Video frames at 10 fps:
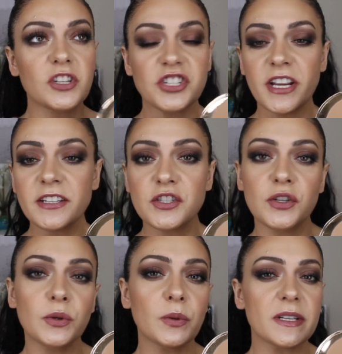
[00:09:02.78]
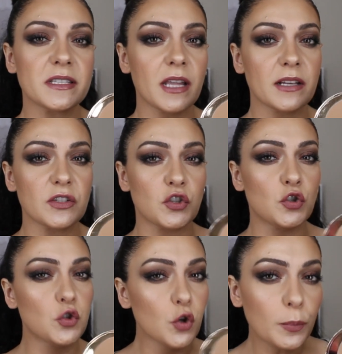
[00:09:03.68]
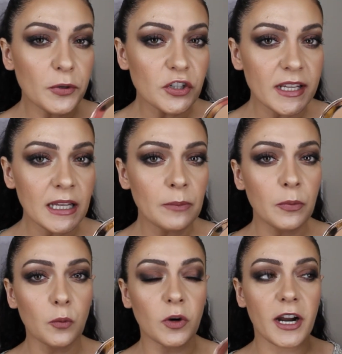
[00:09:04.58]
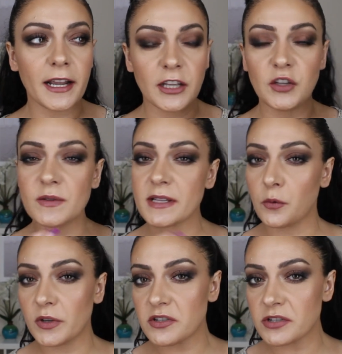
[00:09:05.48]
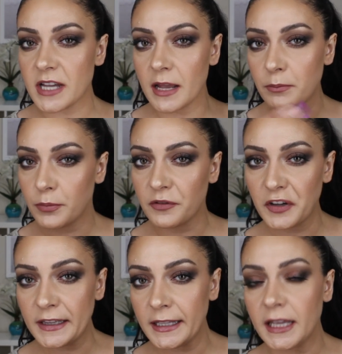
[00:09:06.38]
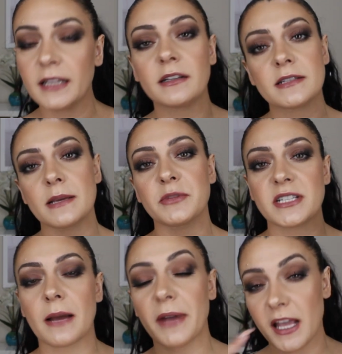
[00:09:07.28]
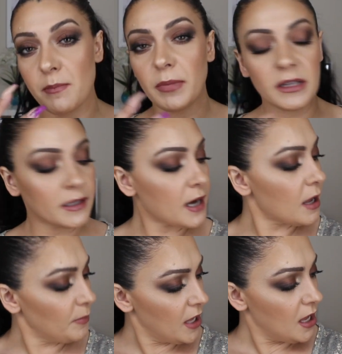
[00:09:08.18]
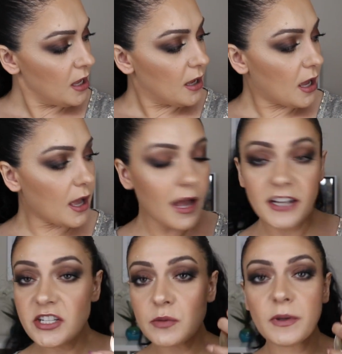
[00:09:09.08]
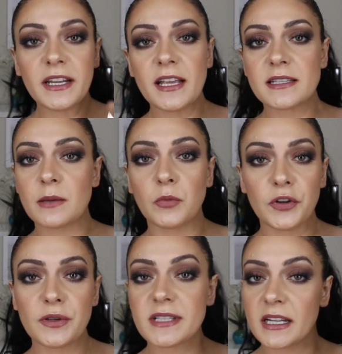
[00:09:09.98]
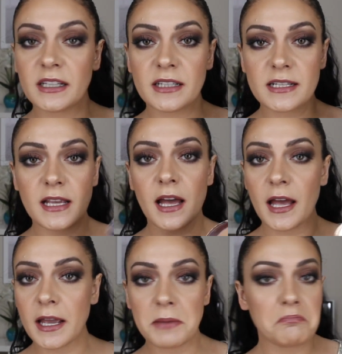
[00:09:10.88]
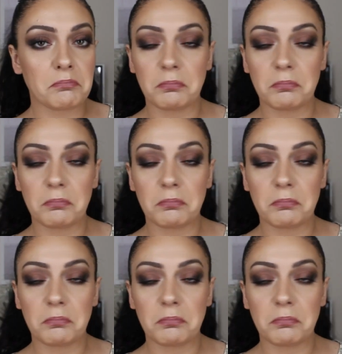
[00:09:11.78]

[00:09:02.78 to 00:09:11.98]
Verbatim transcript: the shade 2 is not super deep where I can use it wintertime perfectly and in summertime I can build it up. Uh, I just want to get some more use out of this guy.